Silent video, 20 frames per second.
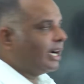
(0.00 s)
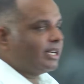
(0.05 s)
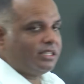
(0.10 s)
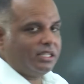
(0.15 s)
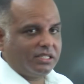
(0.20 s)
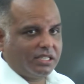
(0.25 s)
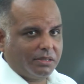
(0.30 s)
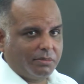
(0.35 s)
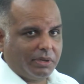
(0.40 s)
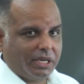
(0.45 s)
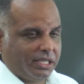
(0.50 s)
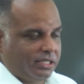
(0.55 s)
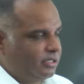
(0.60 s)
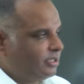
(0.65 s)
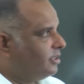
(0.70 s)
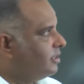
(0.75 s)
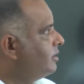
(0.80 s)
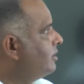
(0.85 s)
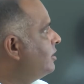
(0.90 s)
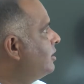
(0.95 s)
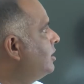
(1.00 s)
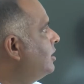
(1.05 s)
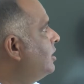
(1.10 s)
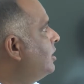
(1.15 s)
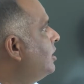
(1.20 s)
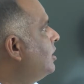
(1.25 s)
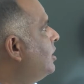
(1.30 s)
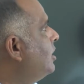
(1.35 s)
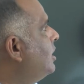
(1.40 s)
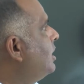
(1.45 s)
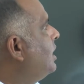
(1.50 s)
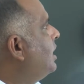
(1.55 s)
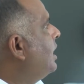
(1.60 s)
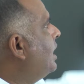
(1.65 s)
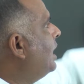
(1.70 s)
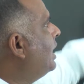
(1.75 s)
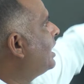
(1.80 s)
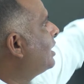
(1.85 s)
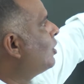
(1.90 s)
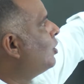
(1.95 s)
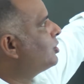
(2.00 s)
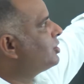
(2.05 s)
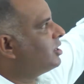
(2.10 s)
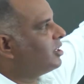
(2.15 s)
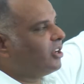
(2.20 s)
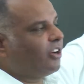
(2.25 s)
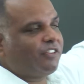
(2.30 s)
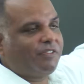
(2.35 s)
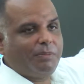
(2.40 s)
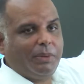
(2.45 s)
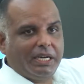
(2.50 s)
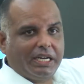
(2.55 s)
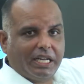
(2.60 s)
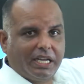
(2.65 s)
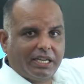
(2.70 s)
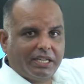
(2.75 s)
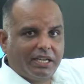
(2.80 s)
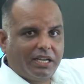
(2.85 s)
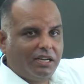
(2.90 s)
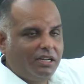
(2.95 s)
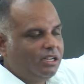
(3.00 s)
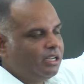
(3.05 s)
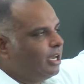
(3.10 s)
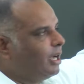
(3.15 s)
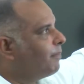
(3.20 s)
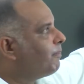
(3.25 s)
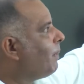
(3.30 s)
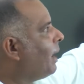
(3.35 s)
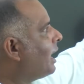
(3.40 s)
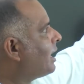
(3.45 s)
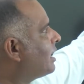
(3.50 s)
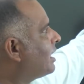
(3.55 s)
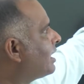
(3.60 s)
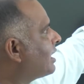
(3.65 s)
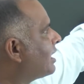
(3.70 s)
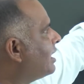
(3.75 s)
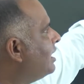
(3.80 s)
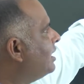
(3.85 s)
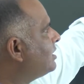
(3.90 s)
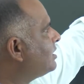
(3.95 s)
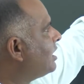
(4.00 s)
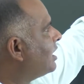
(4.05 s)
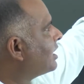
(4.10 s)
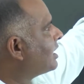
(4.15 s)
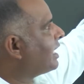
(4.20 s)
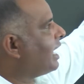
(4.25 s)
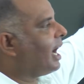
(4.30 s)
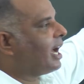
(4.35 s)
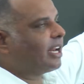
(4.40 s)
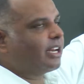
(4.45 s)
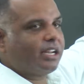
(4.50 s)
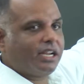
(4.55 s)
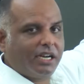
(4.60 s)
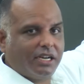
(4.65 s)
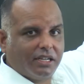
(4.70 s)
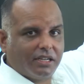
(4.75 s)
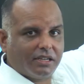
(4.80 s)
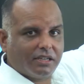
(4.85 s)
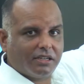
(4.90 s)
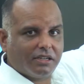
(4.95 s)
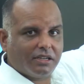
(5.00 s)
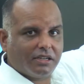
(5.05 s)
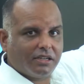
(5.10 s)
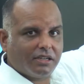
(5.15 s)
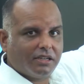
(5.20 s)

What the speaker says: at this image. Erosion of material, particles are carried,